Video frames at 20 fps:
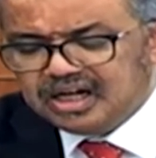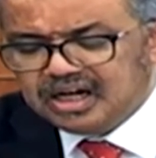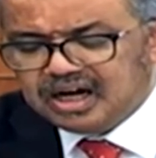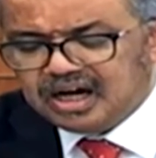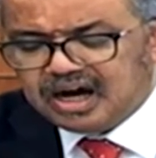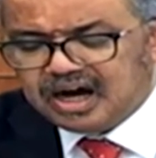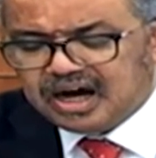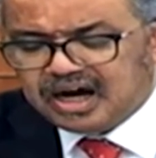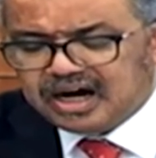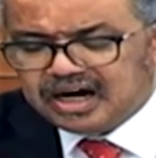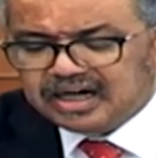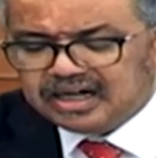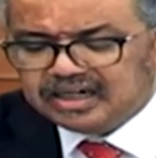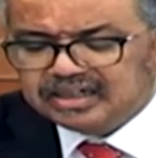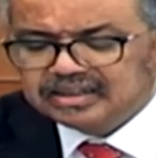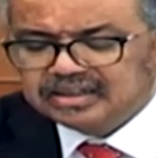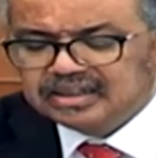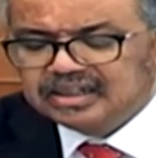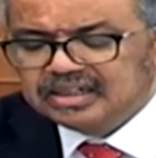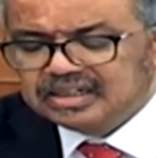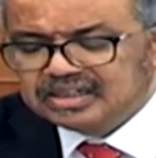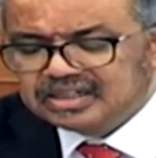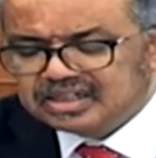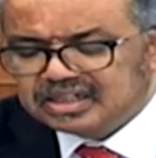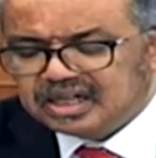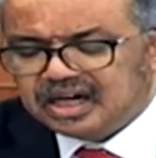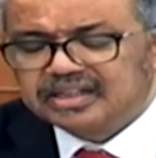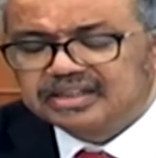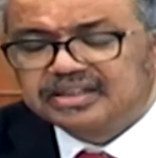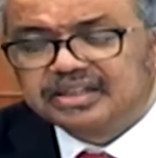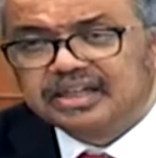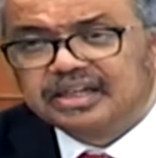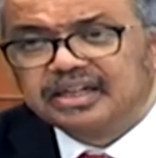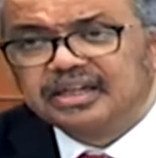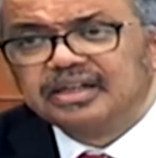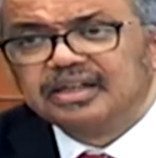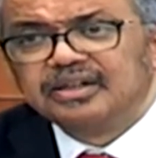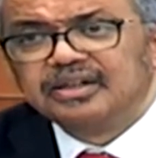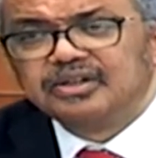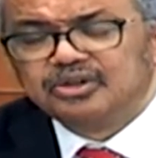are starting
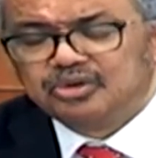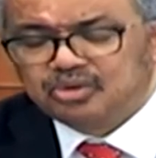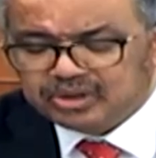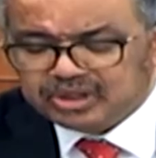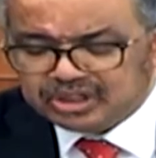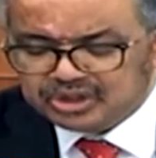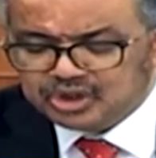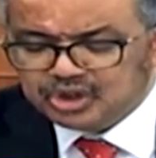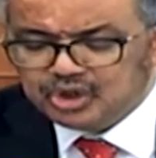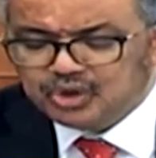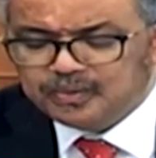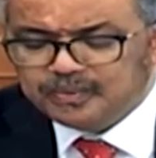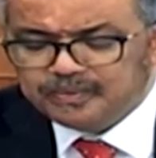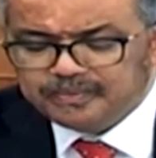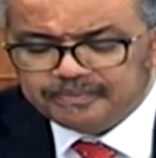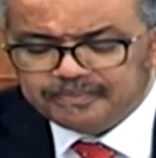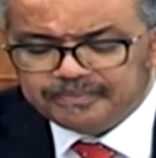to resume.